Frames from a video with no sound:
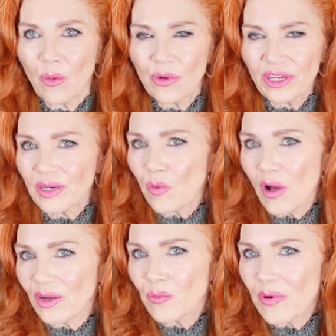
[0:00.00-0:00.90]
We're going to
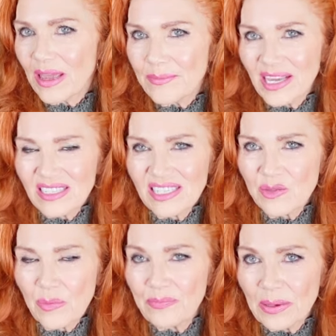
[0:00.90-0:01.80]
walk away because
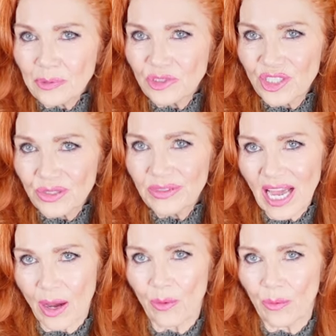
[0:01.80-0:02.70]
that's what people do
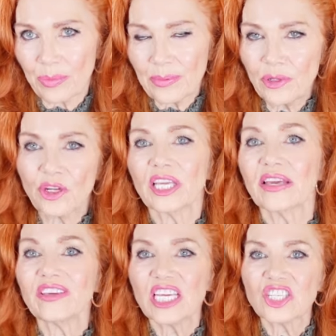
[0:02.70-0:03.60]
now. People aren't
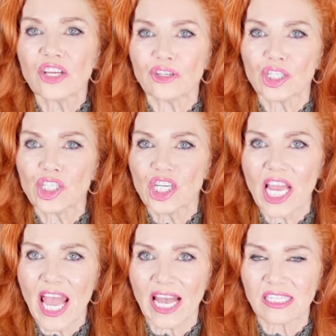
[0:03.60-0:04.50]
giving each other a
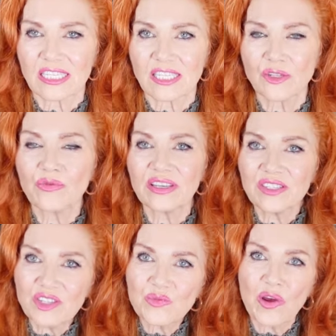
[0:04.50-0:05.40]
chance. So
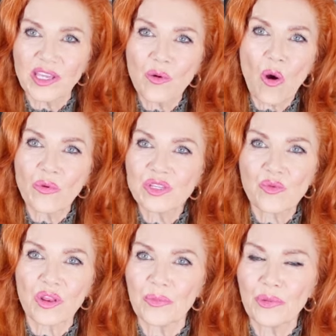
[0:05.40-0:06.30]
this is why you
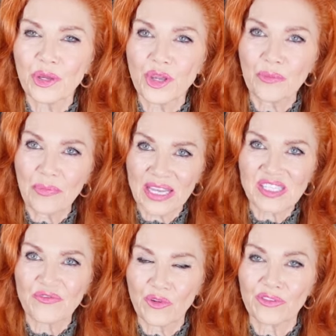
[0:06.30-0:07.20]
always want to put your
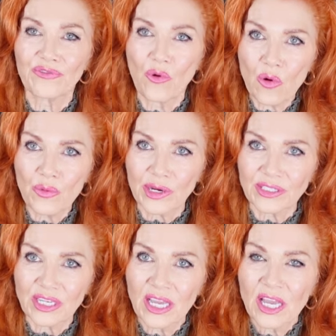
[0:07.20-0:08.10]
best foot
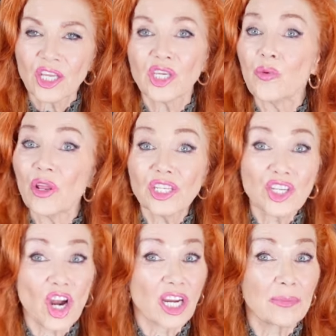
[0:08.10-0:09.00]
forward. You want to
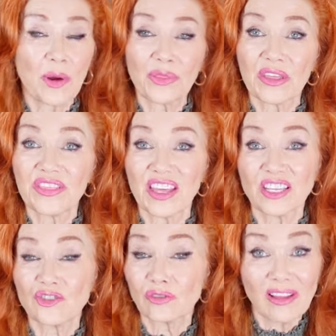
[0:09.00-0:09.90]
talk about the
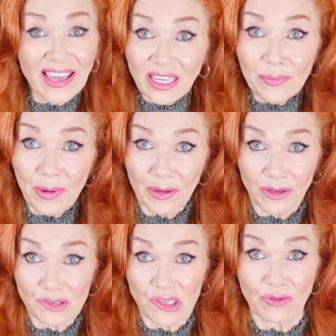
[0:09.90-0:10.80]
things you like about
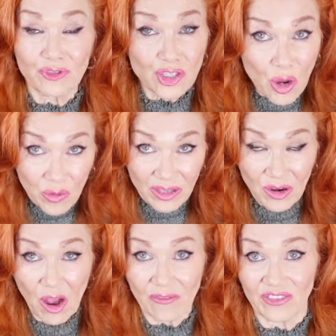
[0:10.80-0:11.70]
yourself. Show the
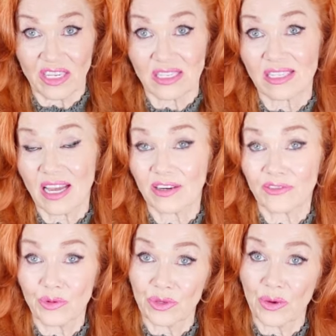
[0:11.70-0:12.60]
confident side
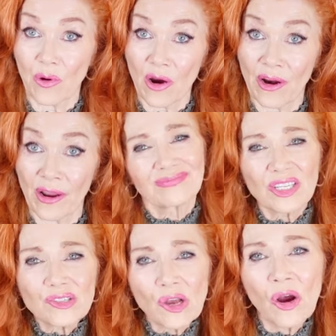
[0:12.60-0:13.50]
of who you are.
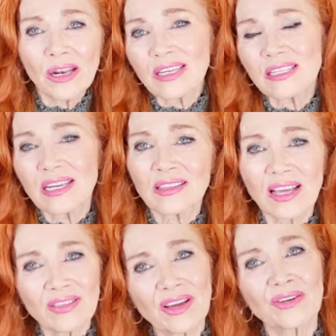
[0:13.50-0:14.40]
There's honest and
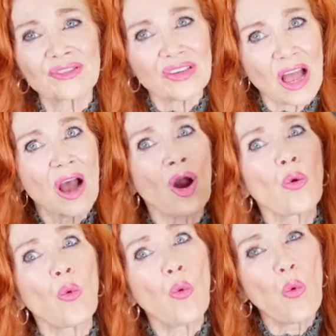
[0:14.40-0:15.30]
then there's
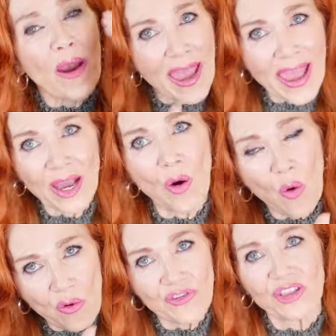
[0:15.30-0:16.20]
way
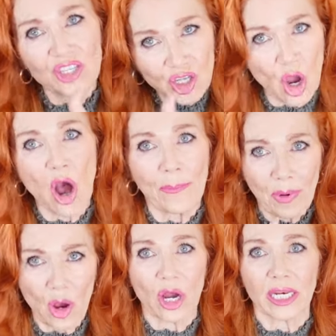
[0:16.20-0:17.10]
over the
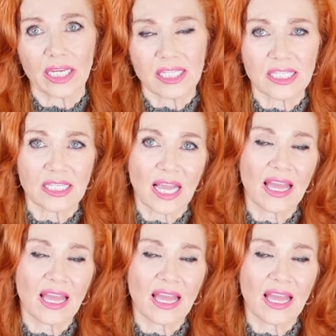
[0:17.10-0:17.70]
top honest.